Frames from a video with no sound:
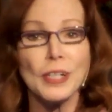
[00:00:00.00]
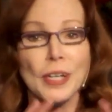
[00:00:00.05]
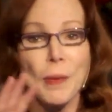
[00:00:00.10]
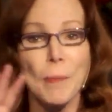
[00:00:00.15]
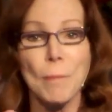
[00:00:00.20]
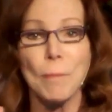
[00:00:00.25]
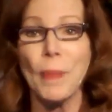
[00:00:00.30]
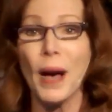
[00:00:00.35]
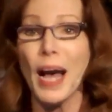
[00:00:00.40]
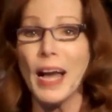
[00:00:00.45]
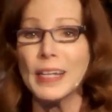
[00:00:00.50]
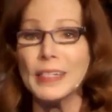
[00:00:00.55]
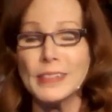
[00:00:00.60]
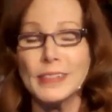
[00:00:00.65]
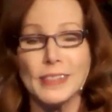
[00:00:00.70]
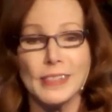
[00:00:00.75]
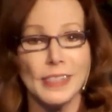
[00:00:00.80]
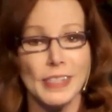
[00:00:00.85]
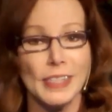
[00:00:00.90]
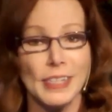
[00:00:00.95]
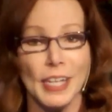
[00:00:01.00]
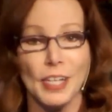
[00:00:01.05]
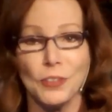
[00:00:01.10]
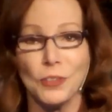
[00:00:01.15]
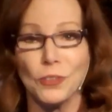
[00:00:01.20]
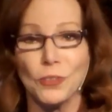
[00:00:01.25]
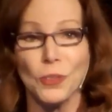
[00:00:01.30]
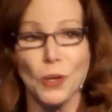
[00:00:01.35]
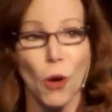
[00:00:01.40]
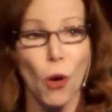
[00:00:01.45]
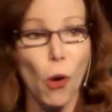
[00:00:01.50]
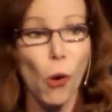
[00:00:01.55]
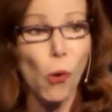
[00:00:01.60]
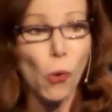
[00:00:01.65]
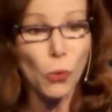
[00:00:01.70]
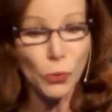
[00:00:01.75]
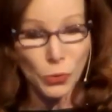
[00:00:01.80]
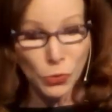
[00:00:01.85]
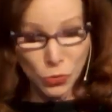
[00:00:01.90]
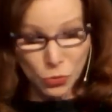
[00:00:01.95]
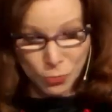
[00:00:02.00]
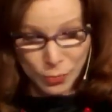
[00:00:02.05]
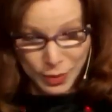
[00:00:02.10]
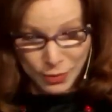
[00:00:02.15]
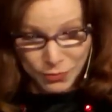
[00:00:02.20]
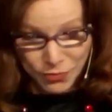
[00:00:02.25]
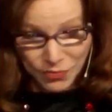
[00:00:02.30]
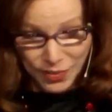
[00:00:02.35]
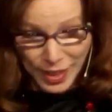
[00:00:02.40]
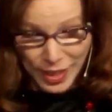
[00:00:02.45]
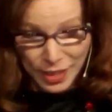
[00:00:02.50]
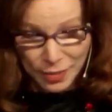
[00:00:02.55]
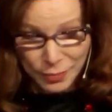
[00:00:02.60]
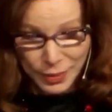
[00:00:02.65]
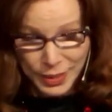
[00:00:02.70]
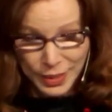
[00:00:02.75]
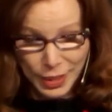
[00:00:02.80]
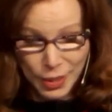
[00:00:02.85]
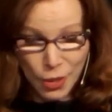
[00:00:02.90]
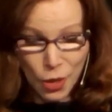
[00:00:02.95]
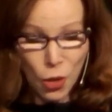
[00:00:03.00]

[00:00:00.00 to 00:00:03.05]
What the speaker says: it binds together the whole human family,